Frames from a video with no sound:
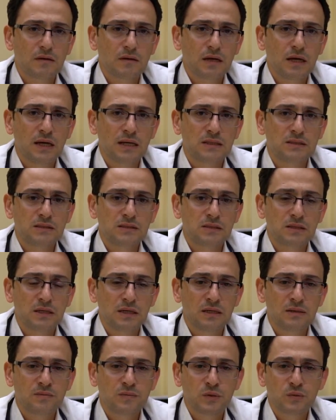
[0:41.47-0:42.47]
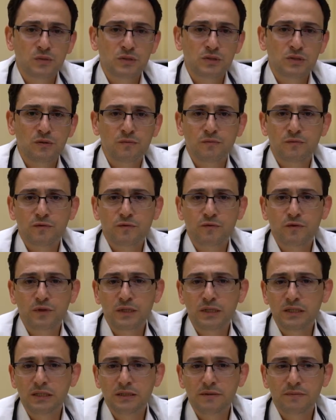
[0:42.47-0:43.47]
There was some
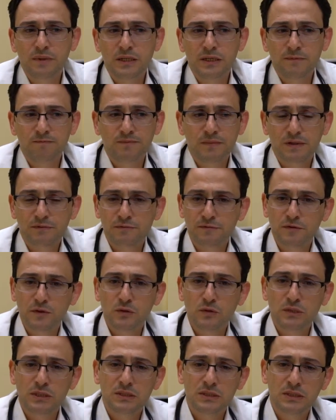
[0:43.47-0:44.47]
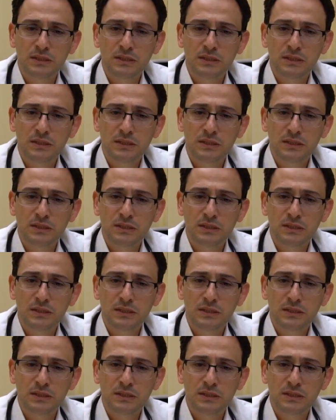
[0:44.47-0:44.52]
free fluid